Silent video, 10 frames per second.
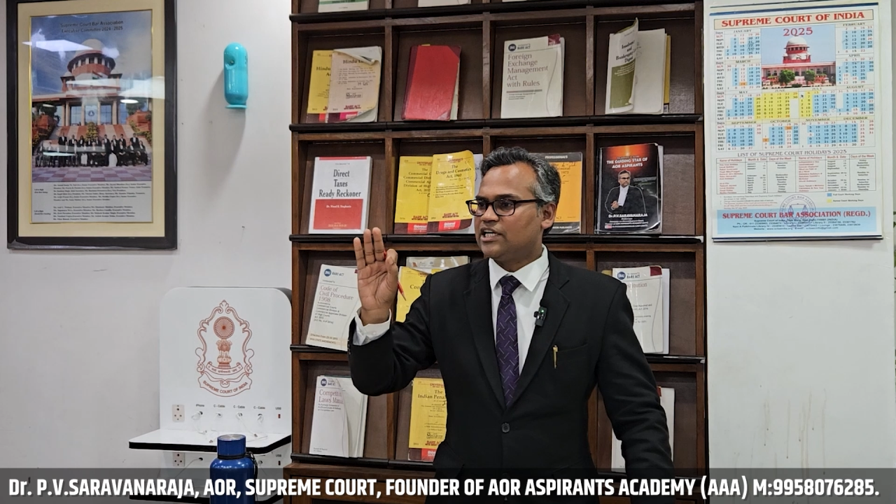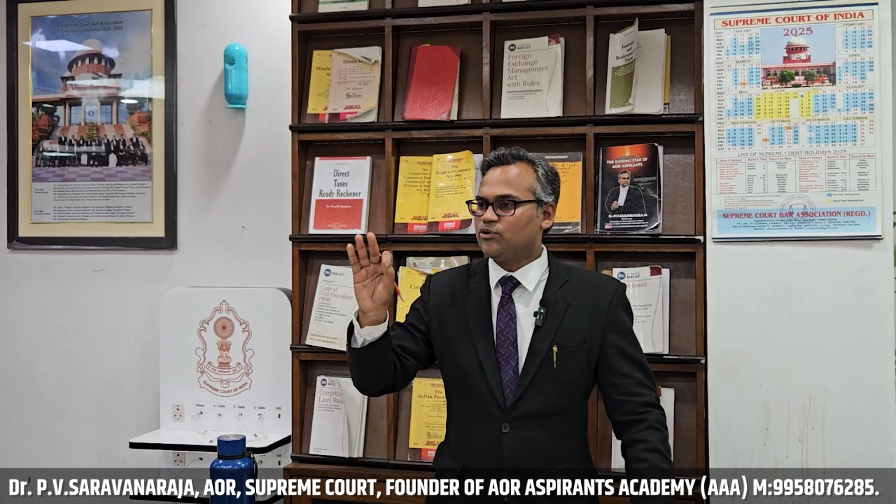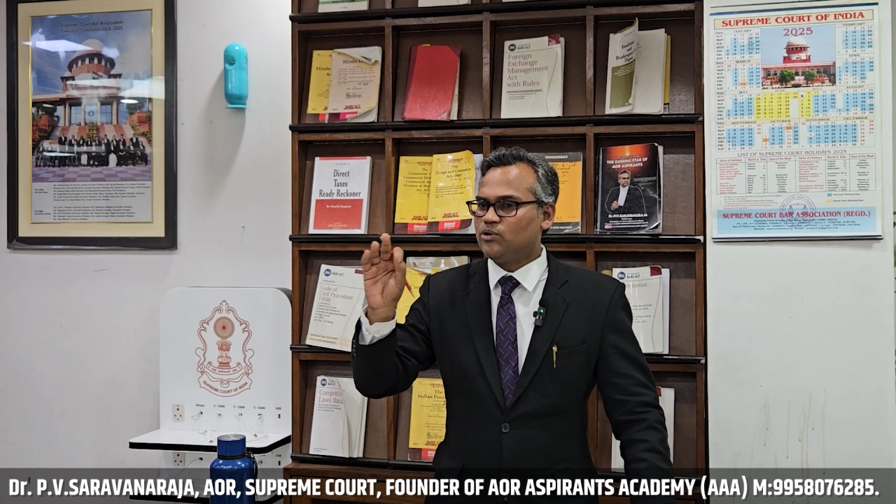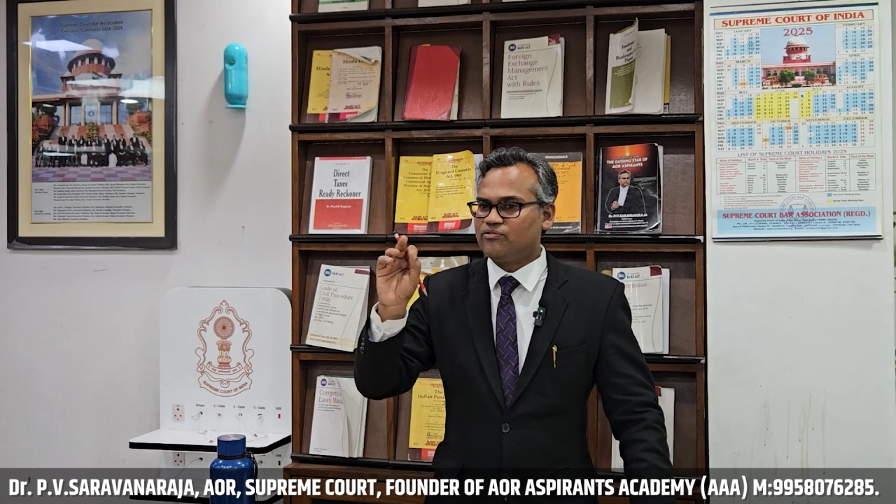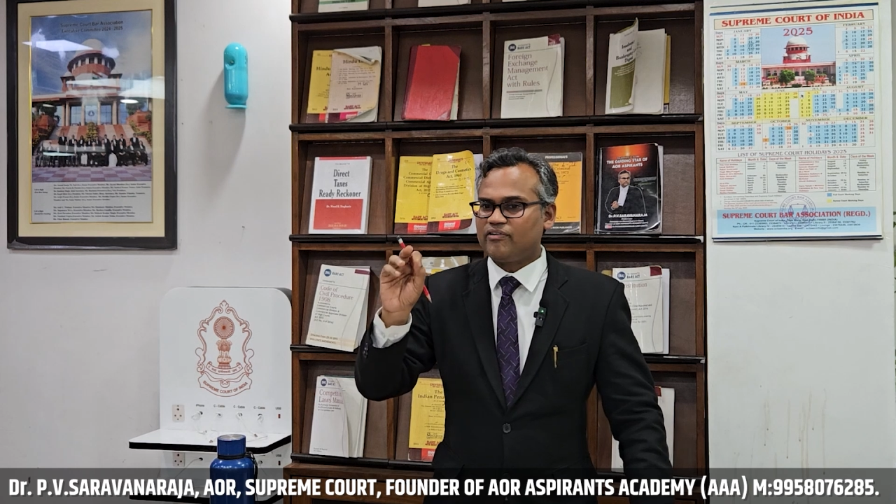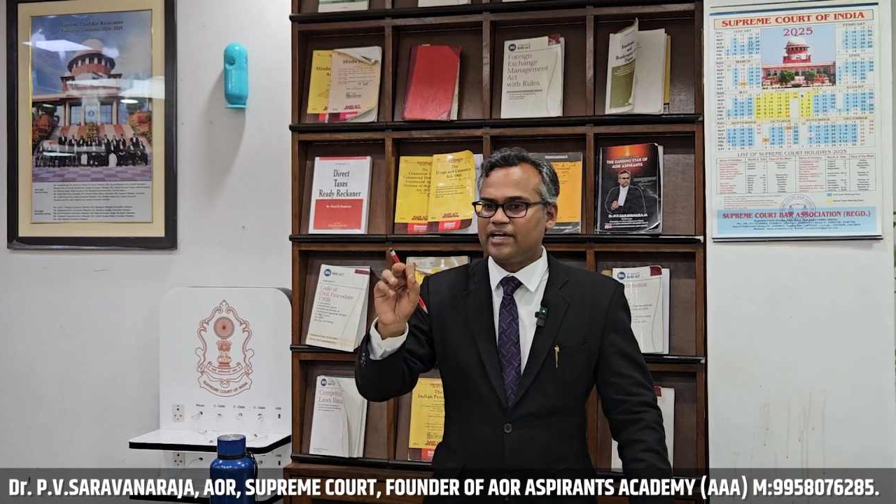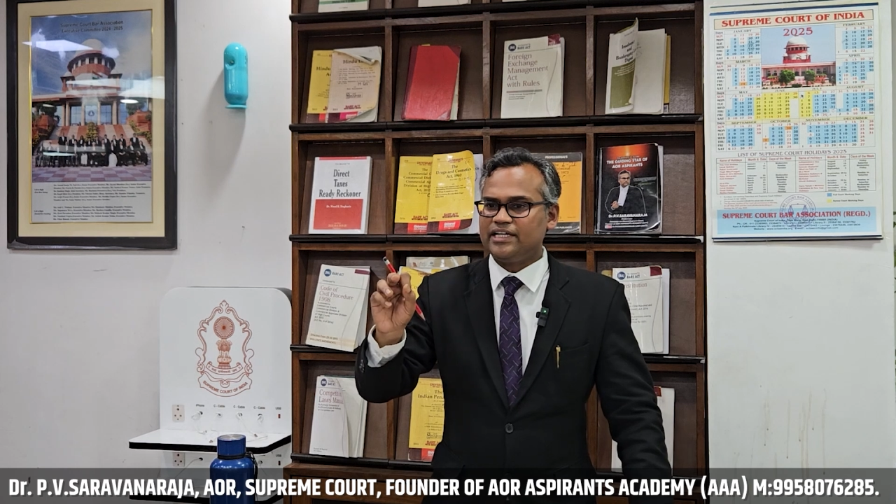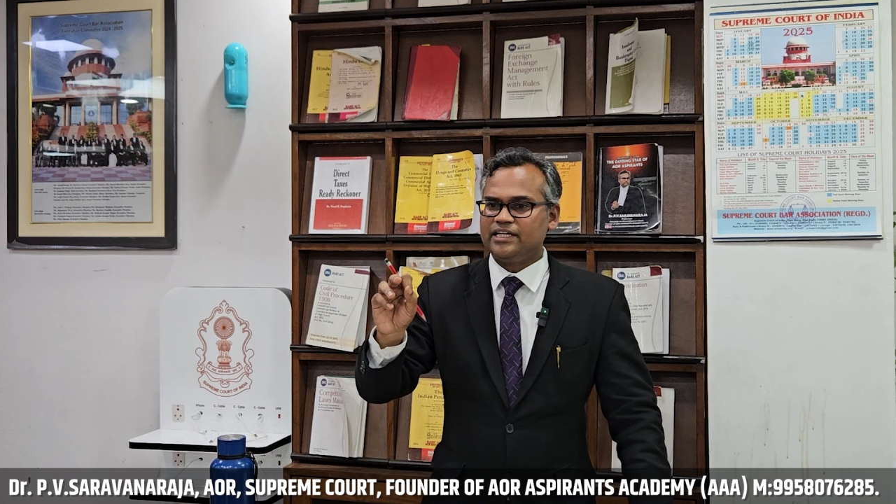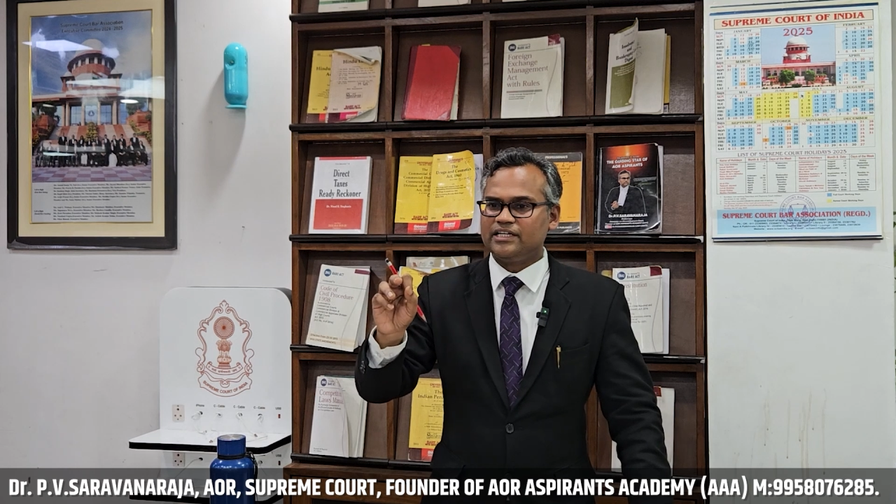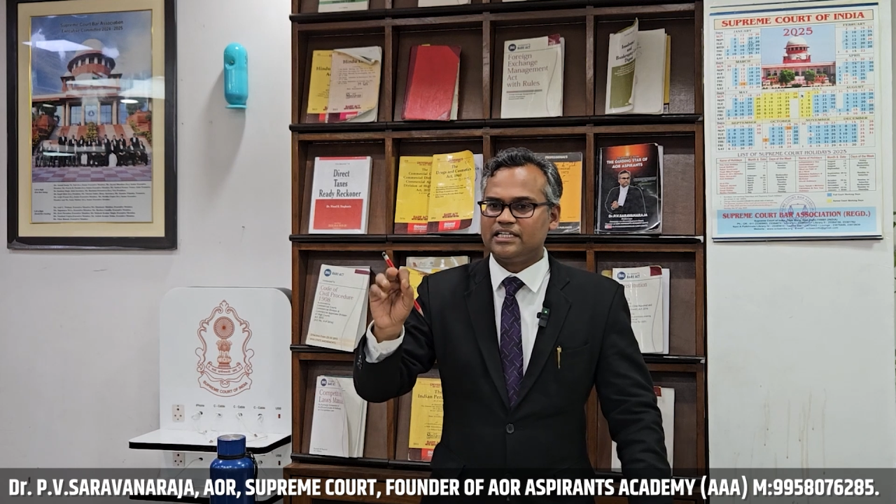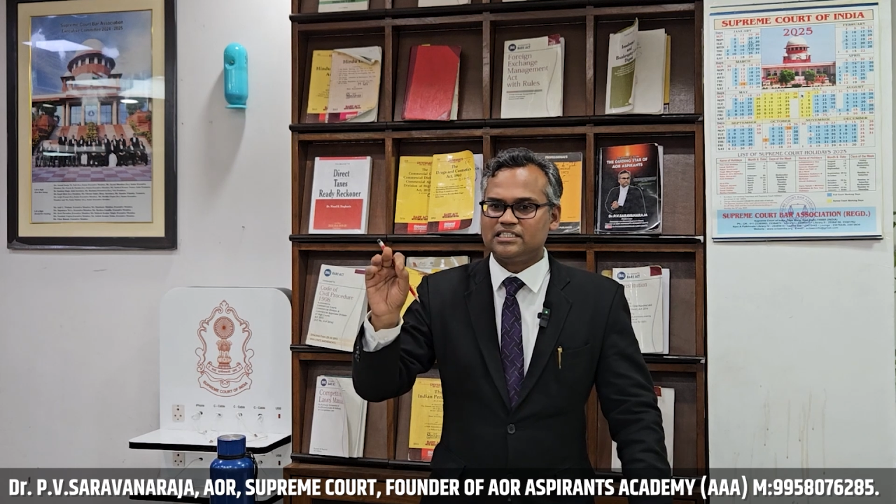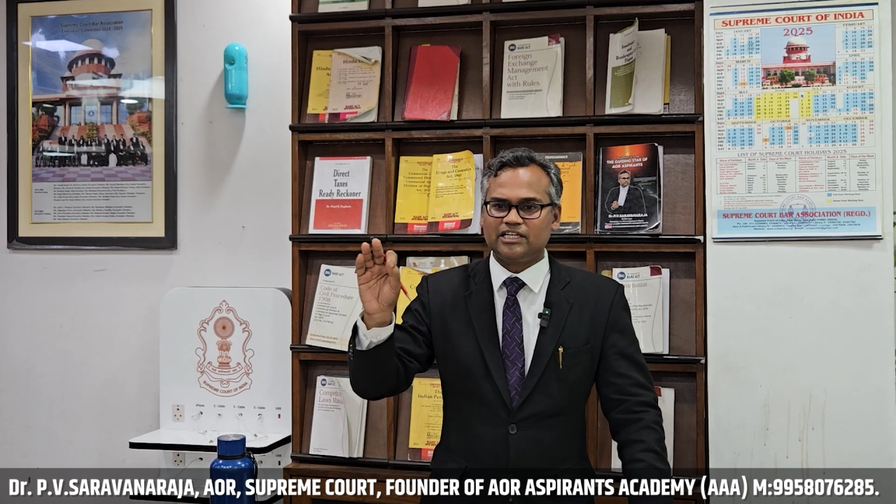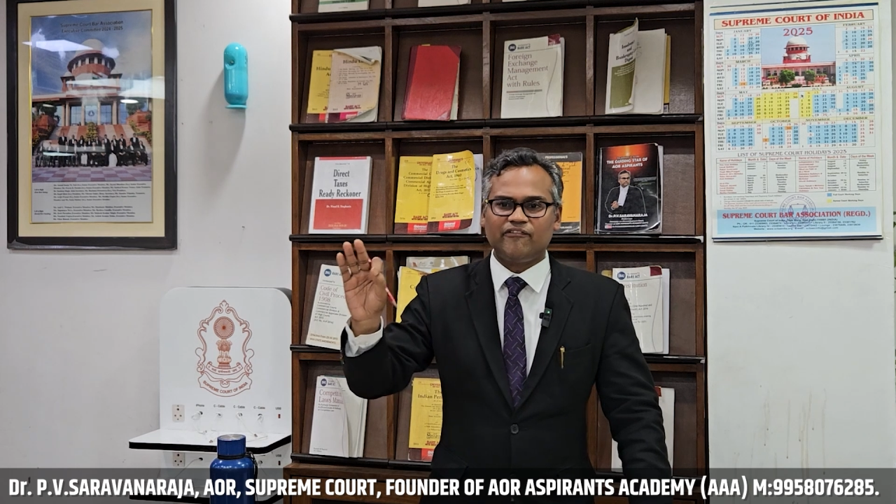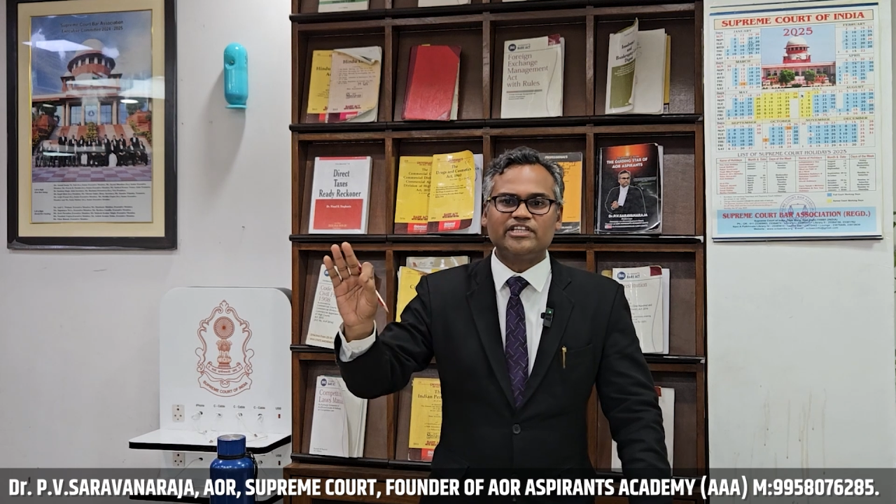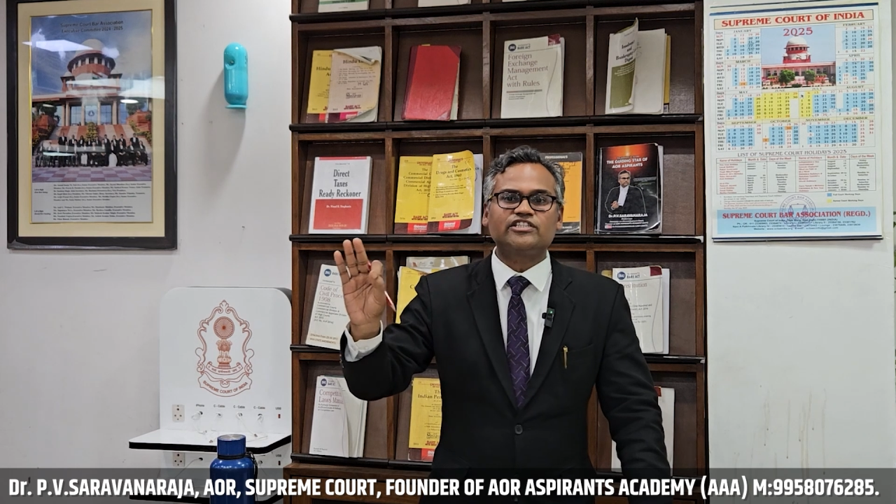you will find it in
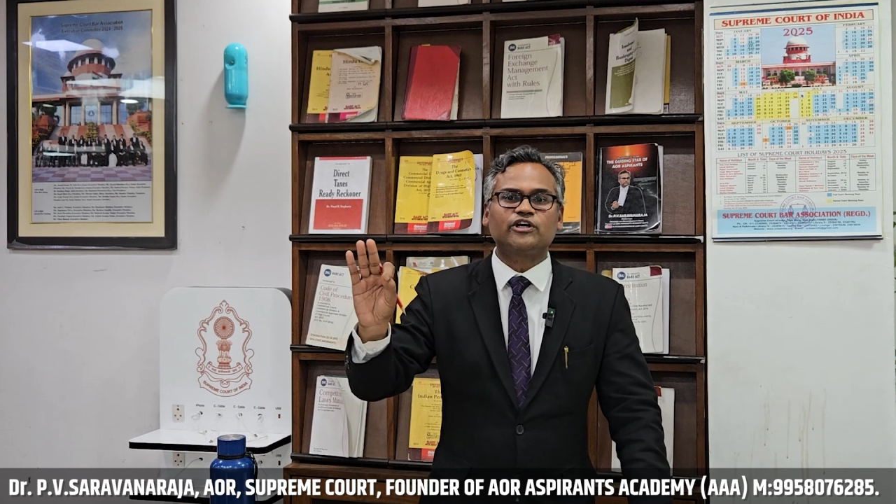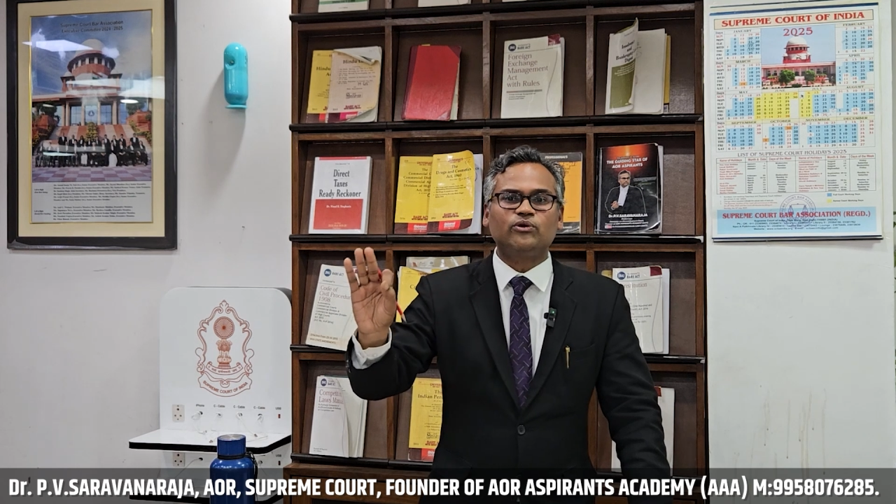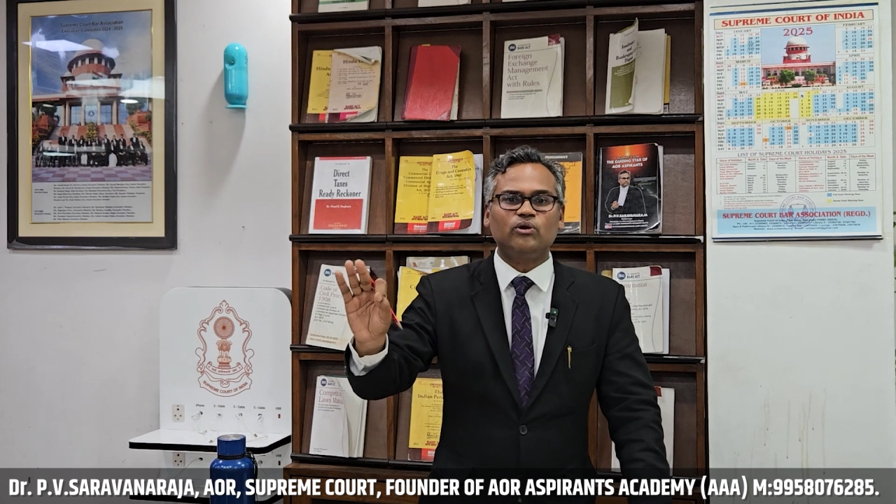7th schedule